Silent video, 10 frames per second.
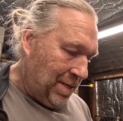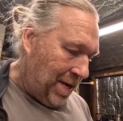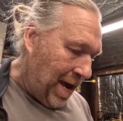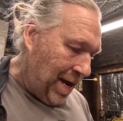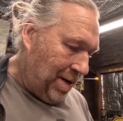So
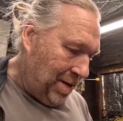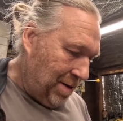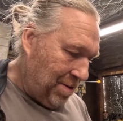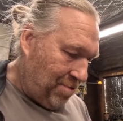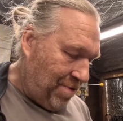yeah,
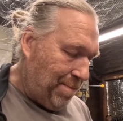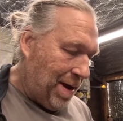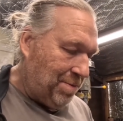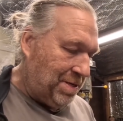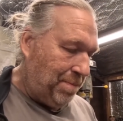3
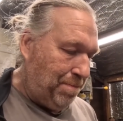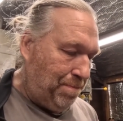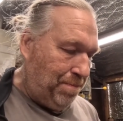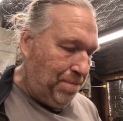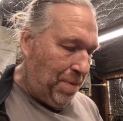mounting
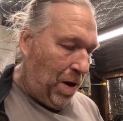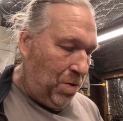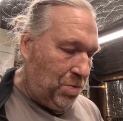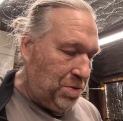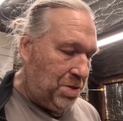
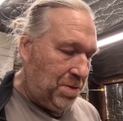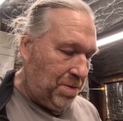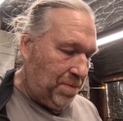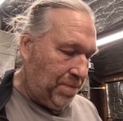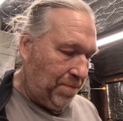holes